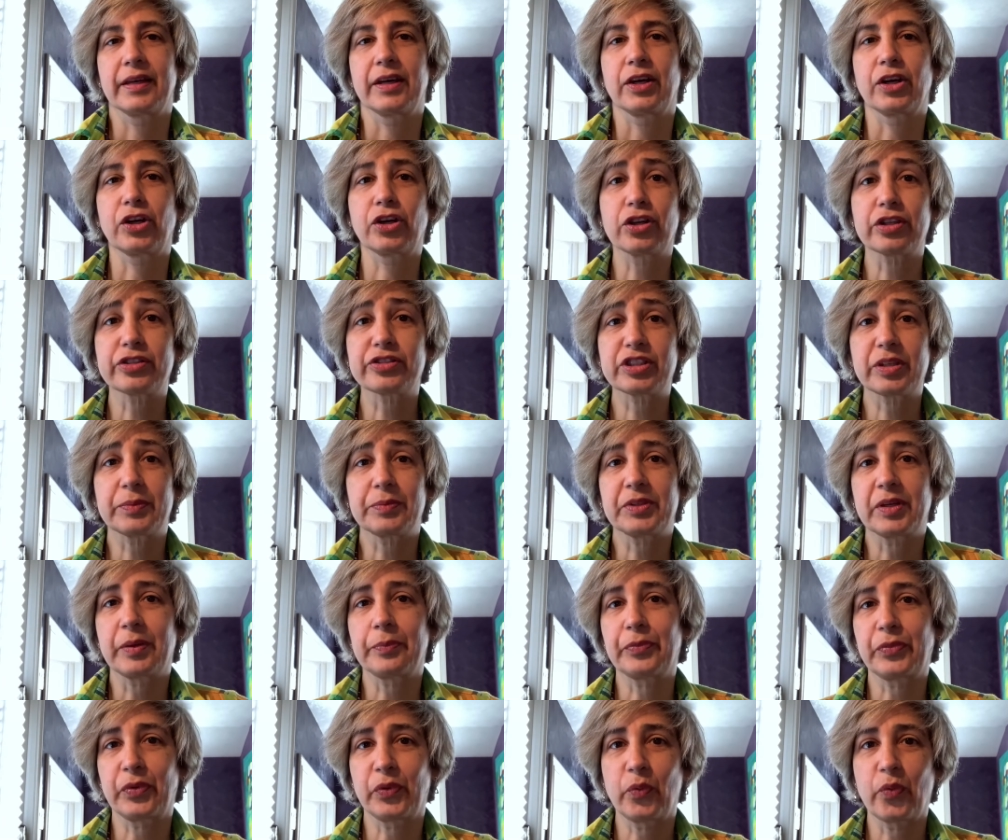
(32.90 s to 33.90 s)
Concept
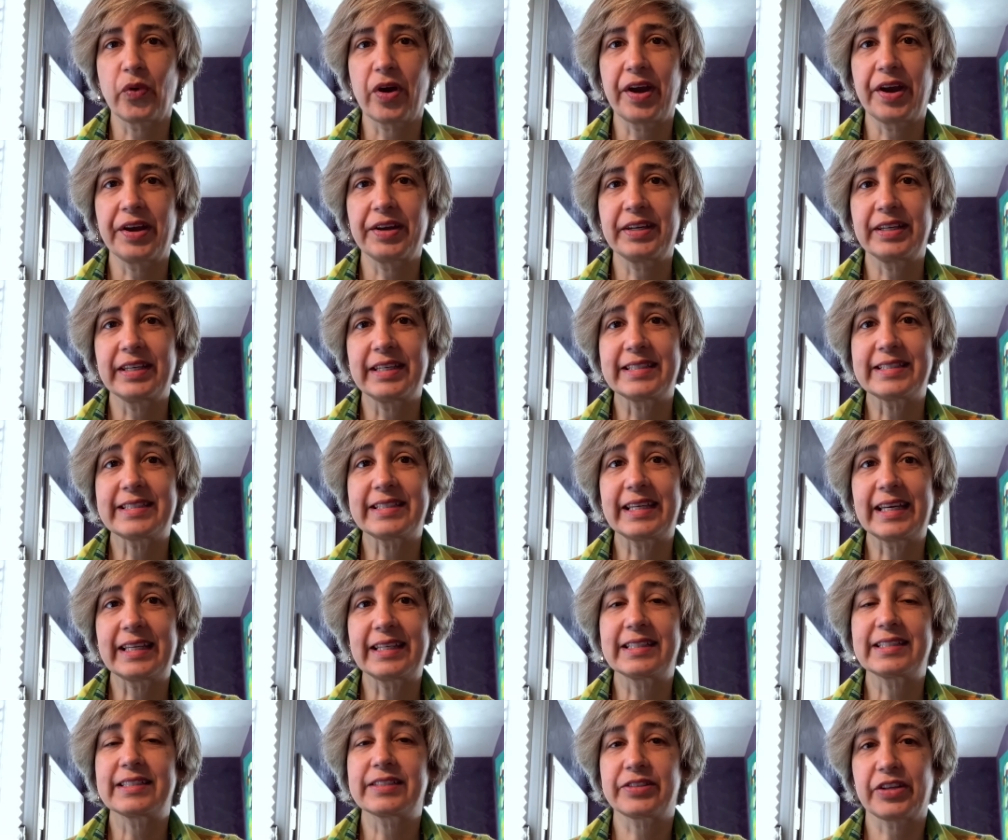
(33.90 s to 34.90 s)
number 1 is
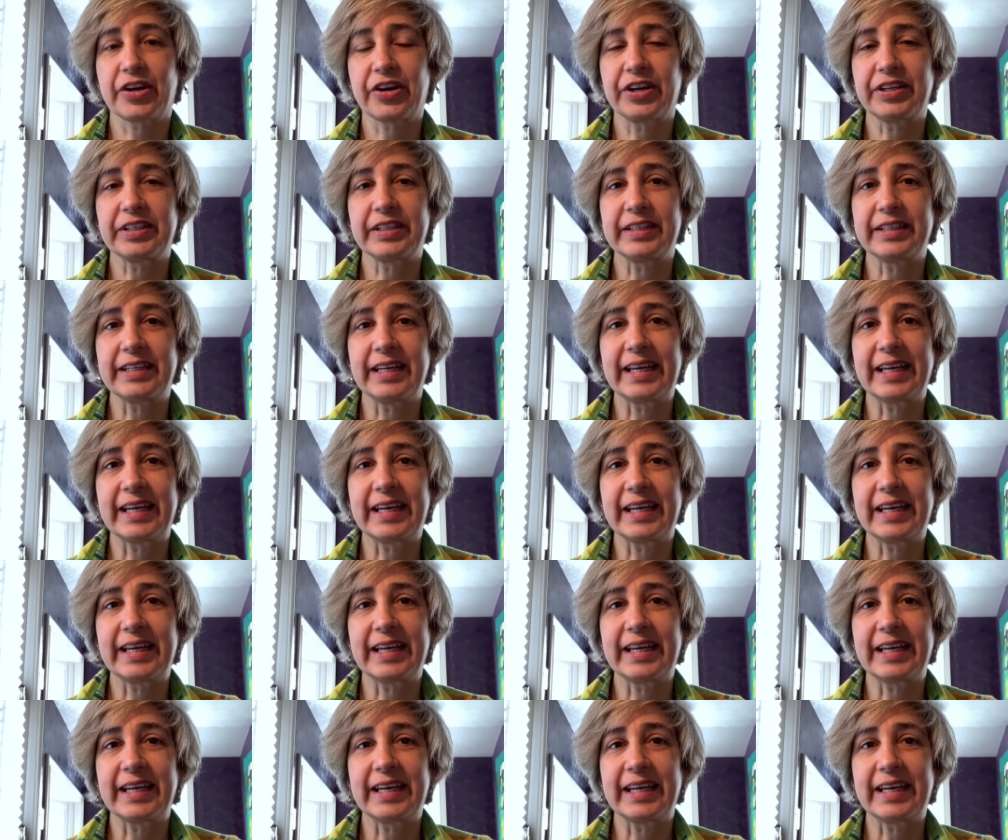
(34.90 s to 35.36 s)
getting started,